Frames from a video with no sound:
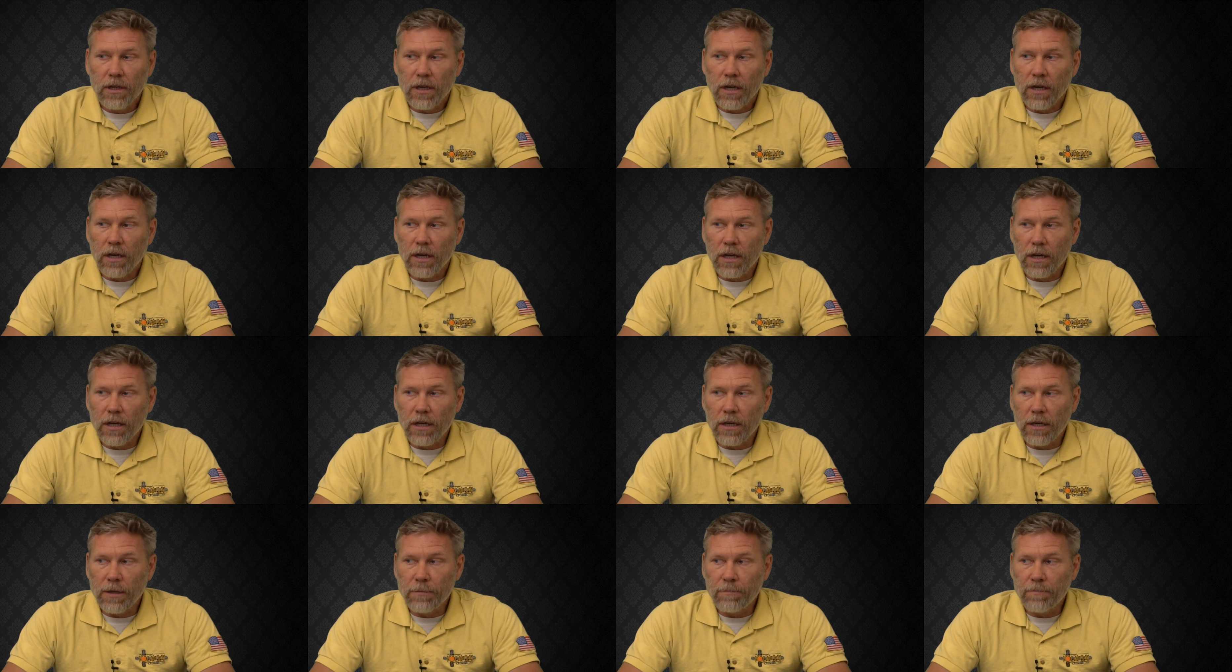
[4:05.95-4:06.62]

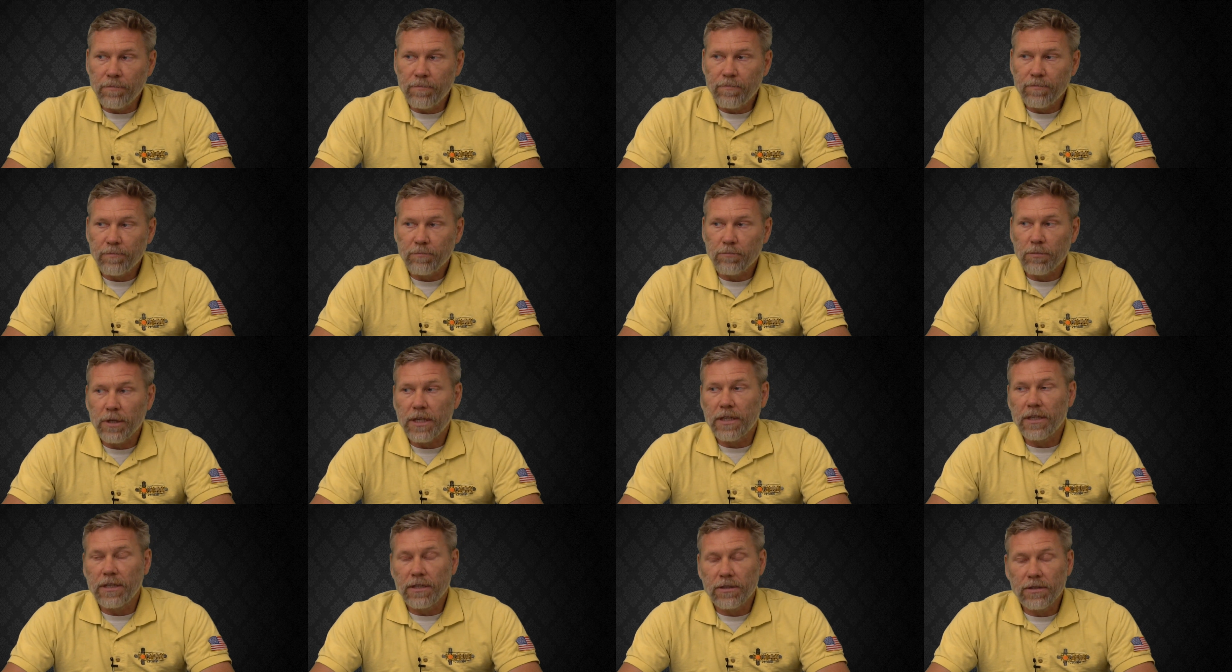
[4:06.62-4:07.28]

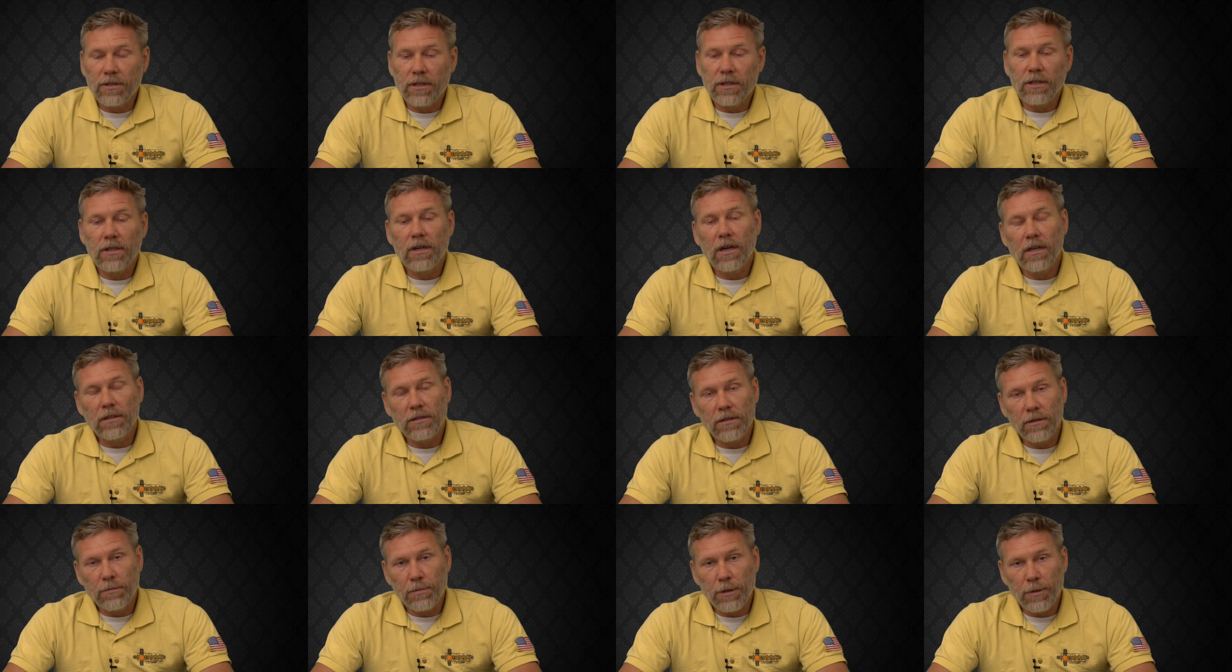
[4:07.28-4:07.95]
But it is going to
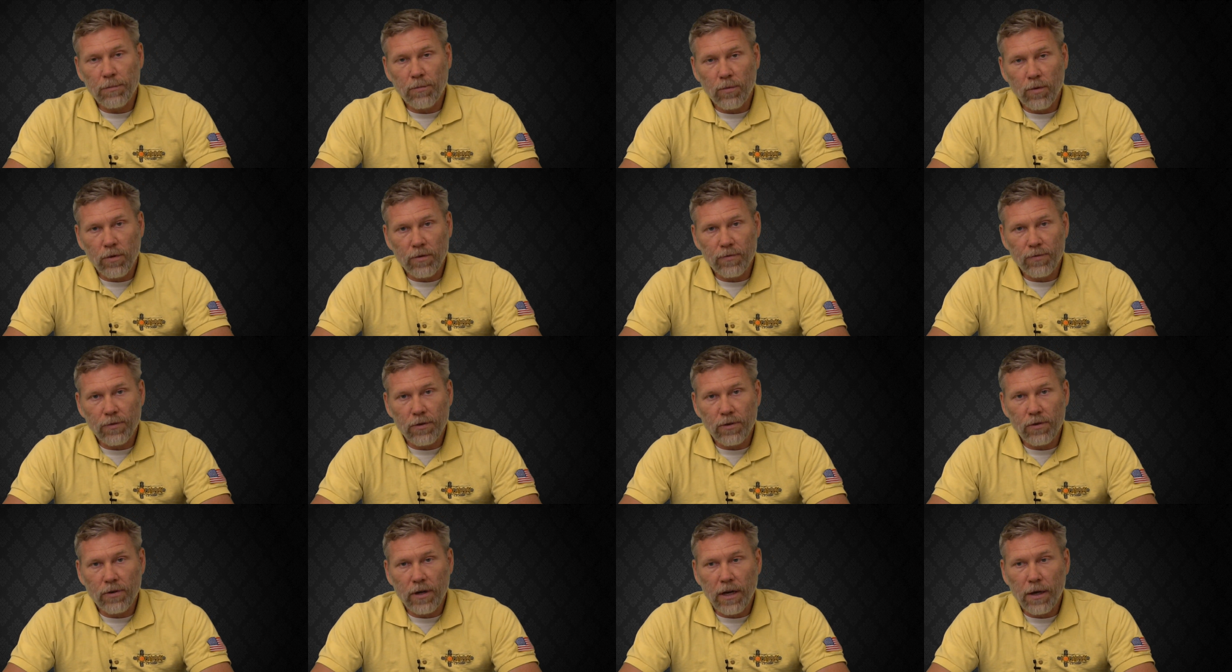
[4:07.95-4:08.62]
cost a little bit more
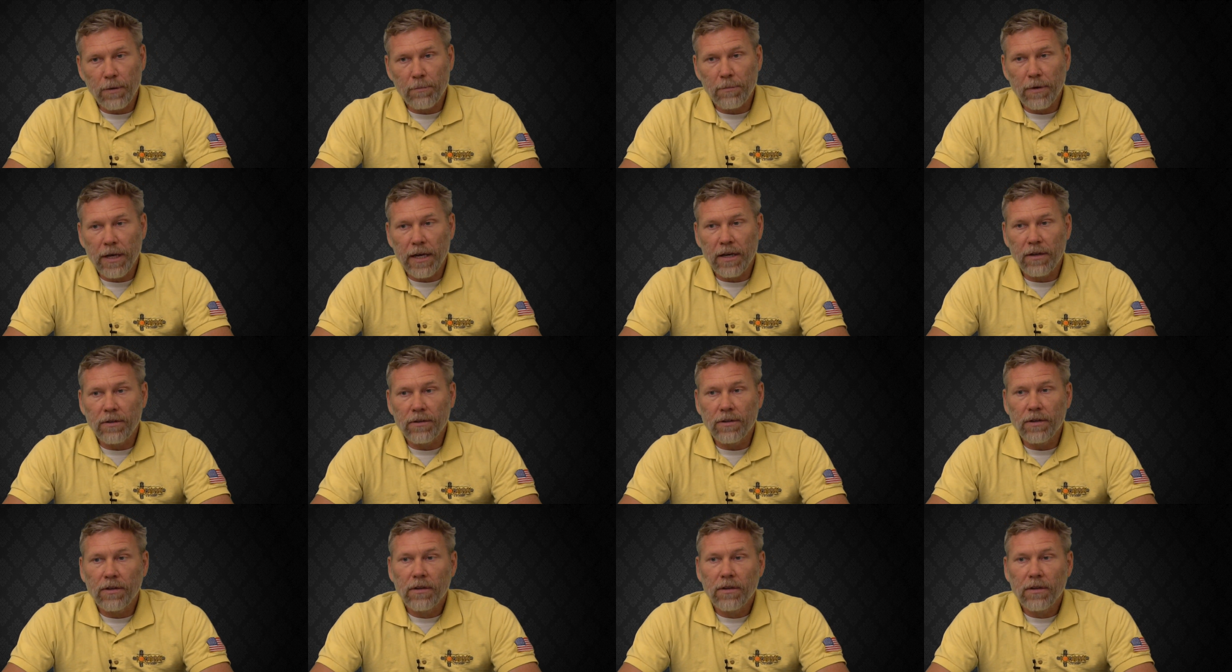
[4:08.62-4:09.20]
for a ground mount.